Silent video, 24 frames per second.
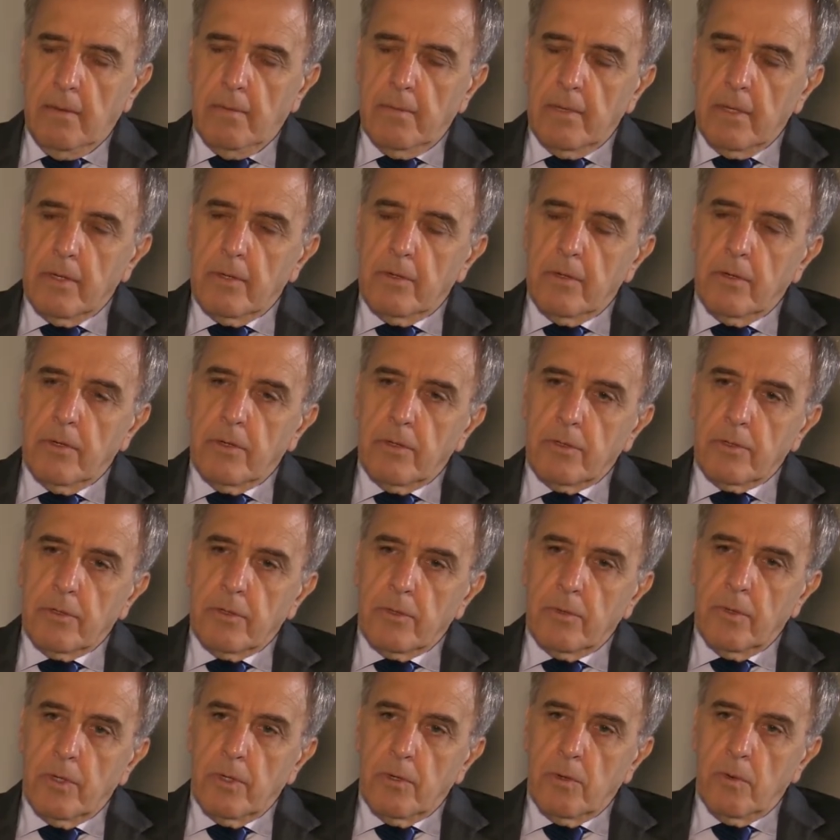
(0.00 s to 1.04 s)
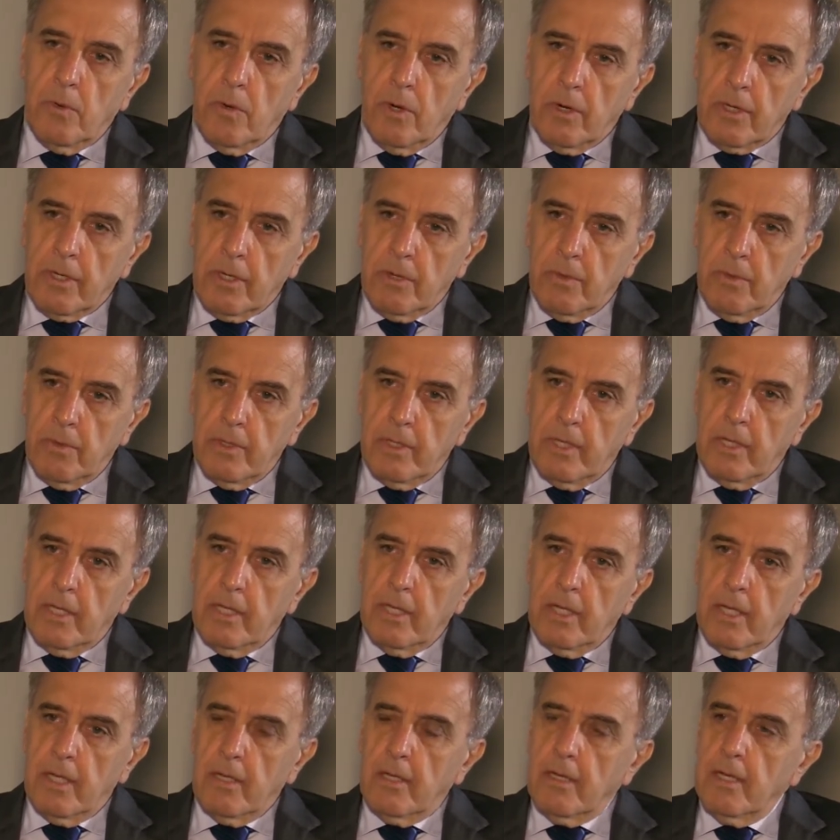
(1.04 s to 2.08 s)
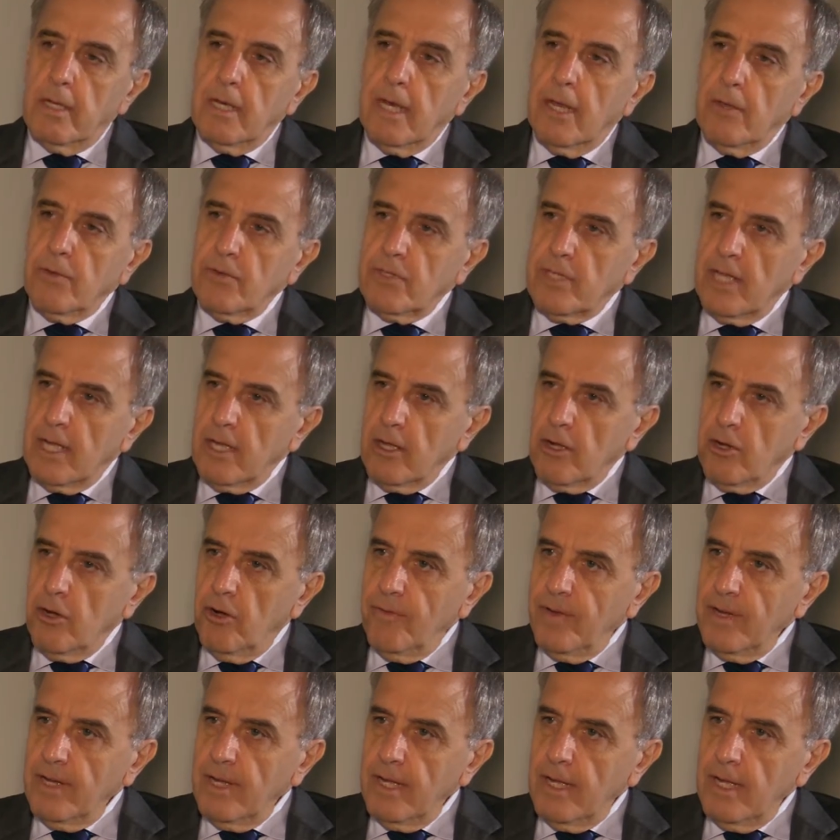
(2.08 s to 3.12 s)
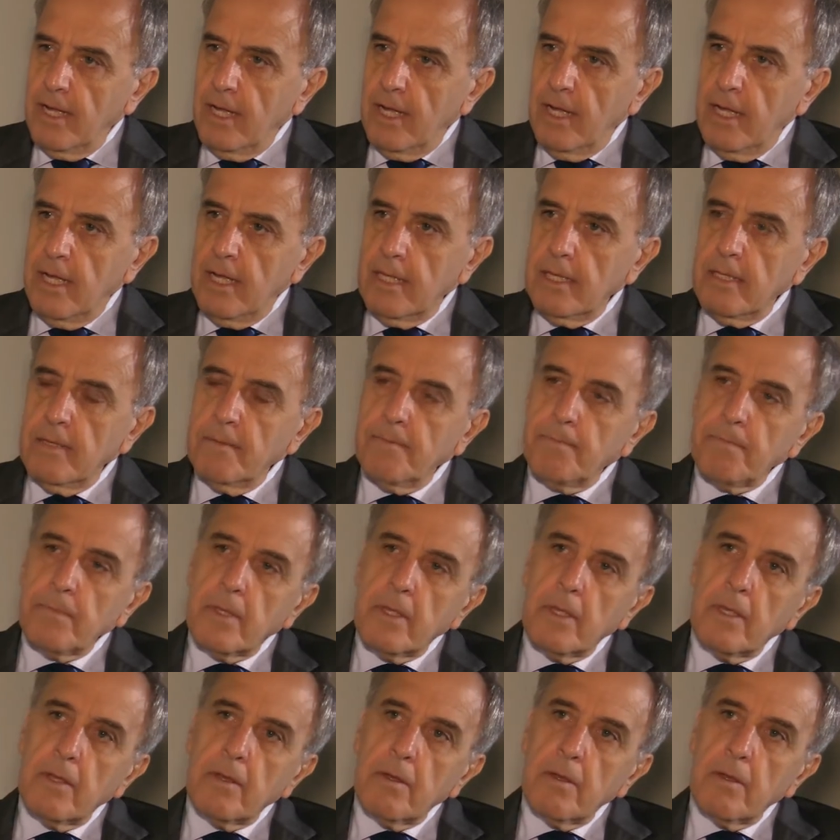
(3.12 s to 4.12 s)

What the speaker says: because we worked with the Lausanne Covenant.